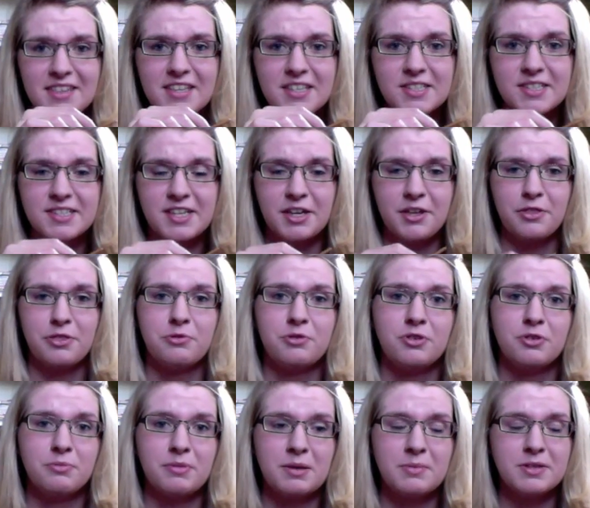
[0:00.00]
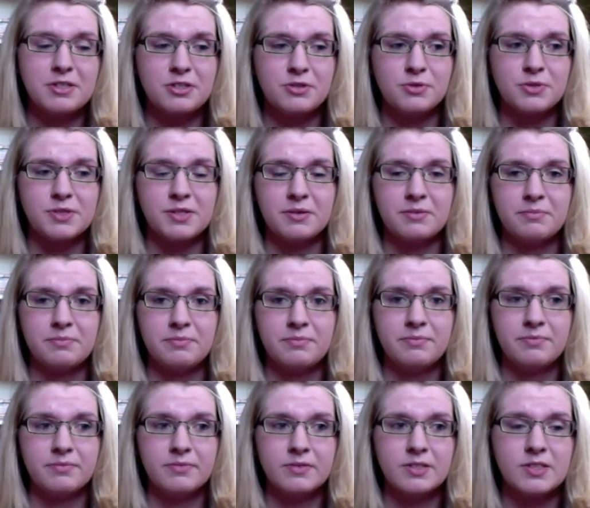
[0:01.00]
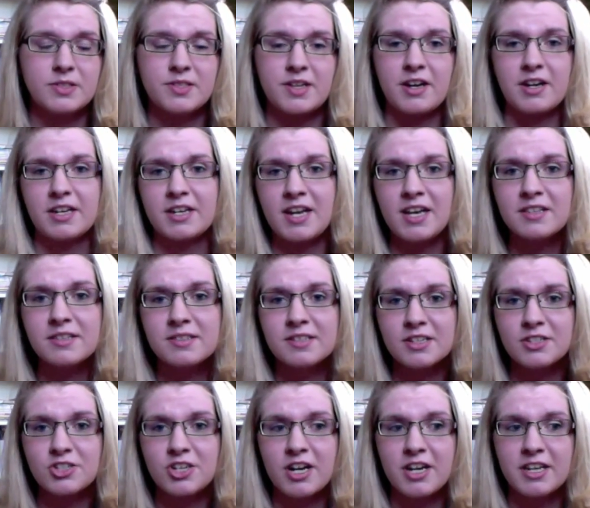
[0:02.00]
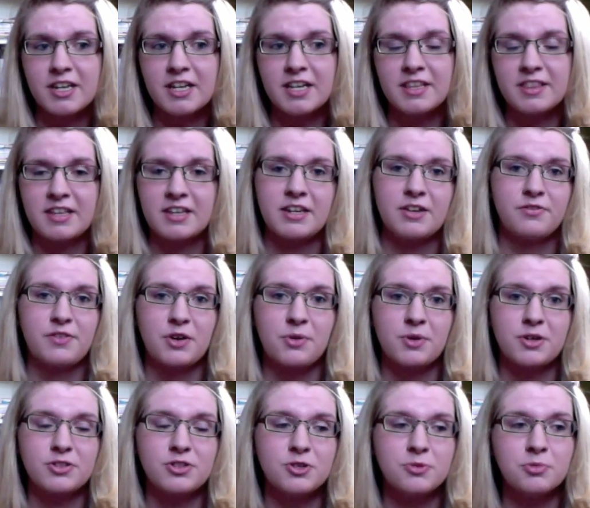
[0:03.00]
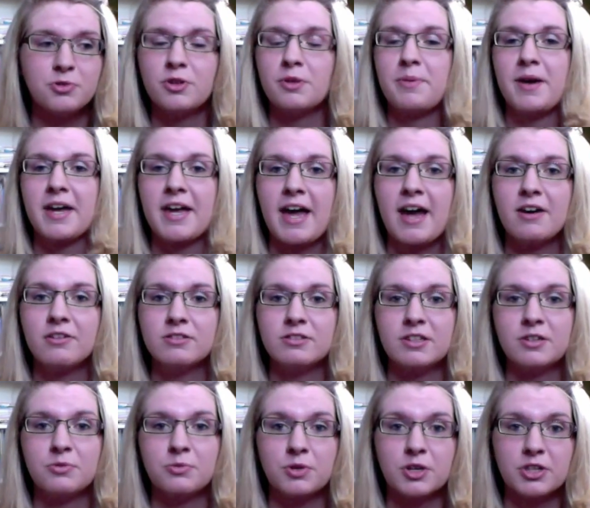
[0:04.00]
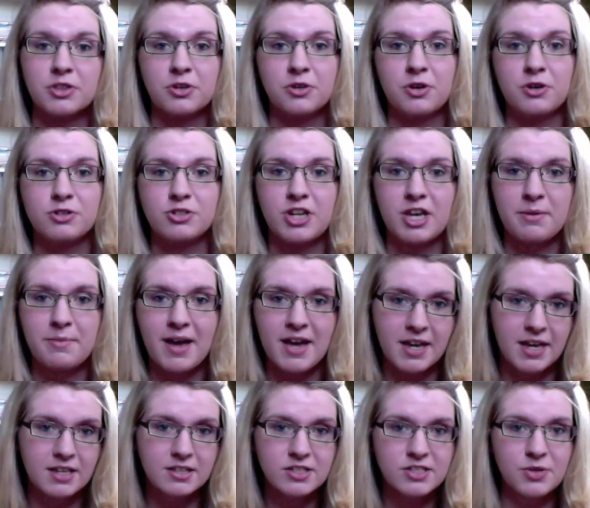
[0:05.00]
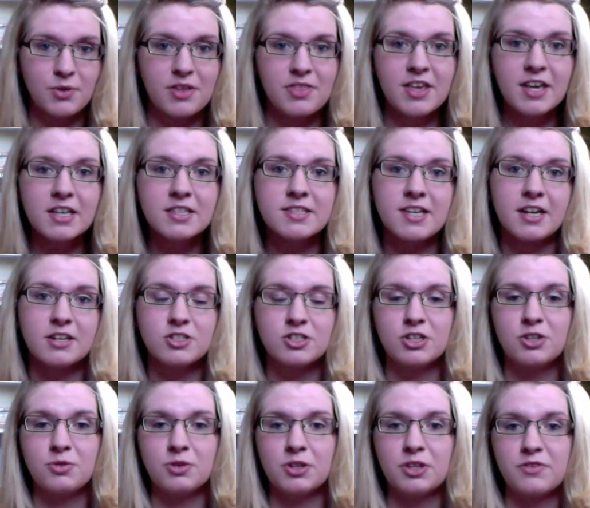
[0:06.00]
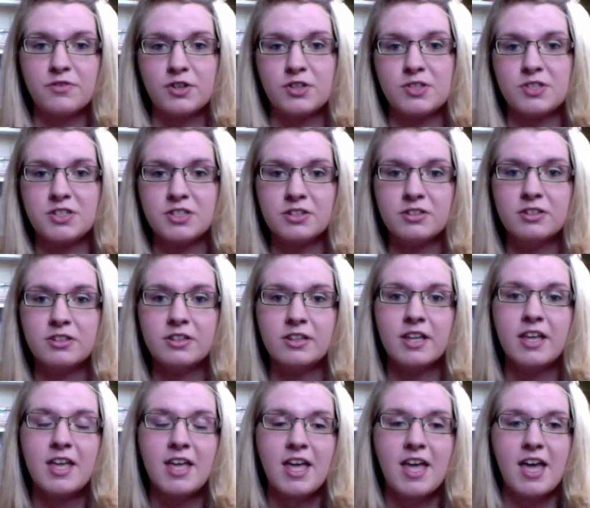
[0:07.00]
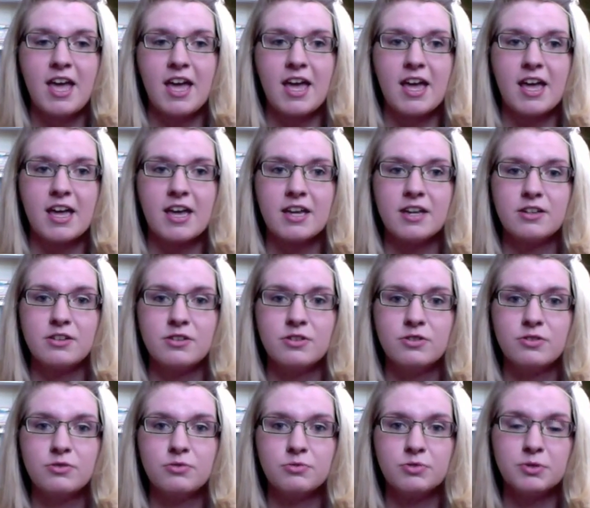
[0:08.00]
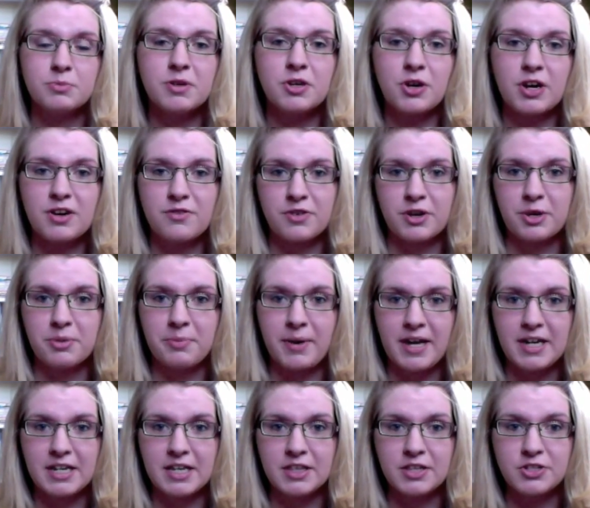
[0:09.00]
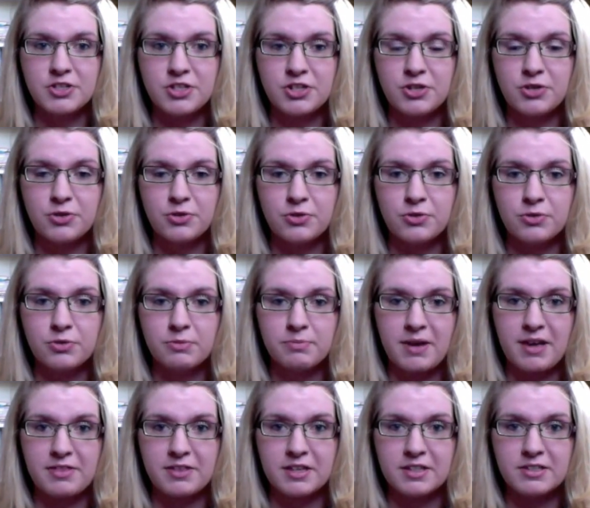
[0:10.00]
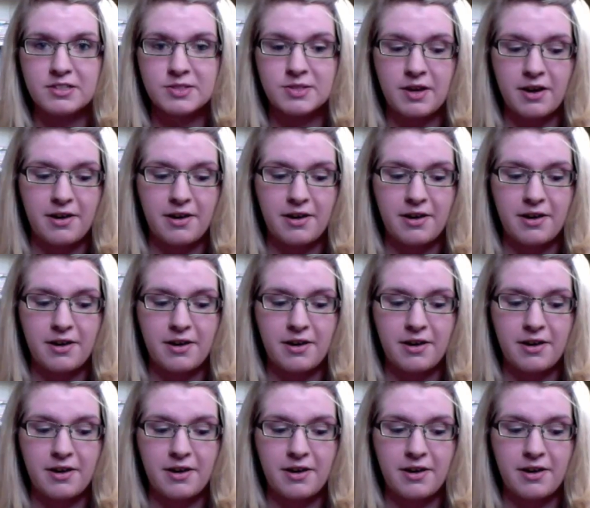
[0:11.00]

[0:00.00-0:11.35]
this thing through, maybe do some stockinette stitch on it, then if I want to, pull it back out and then work the crochet back in. So I think it's actually really versatile and would be great for combining the two methods